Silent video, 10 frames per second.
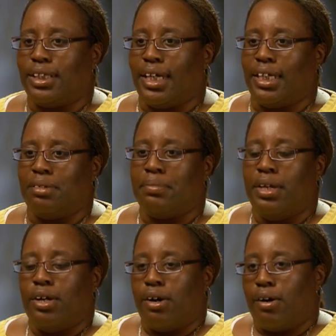name.
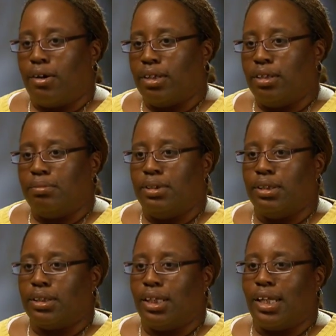All of them
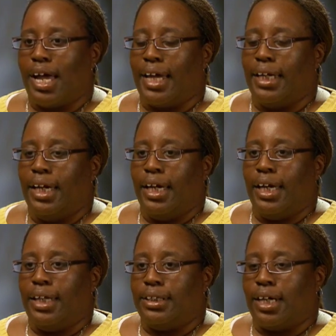looked alike,
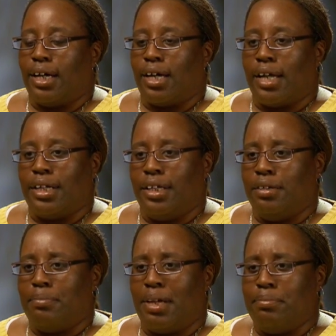and
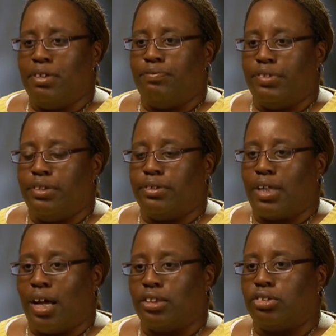it made me
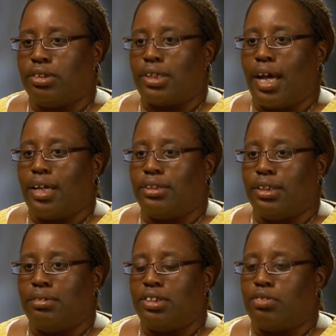feel ostracized
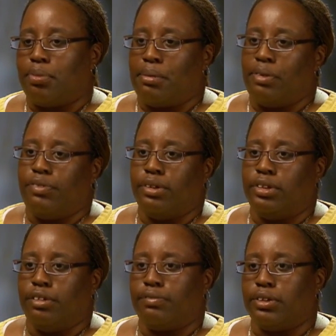and just made me feel
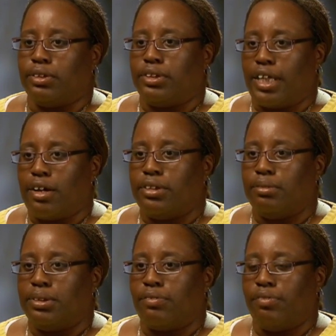different. So childhood
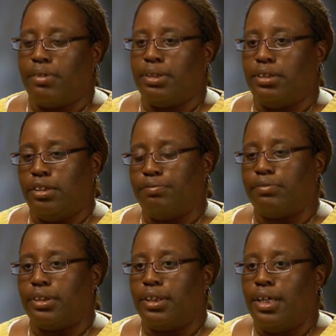was a very
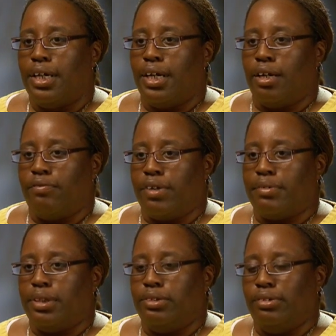different and a
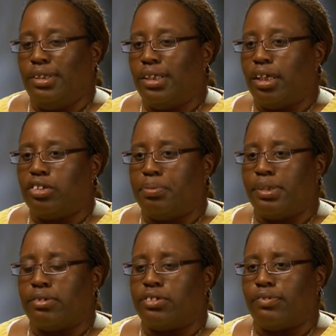very unique
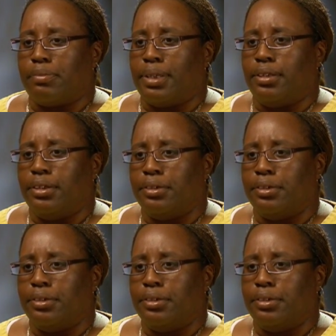experience for me.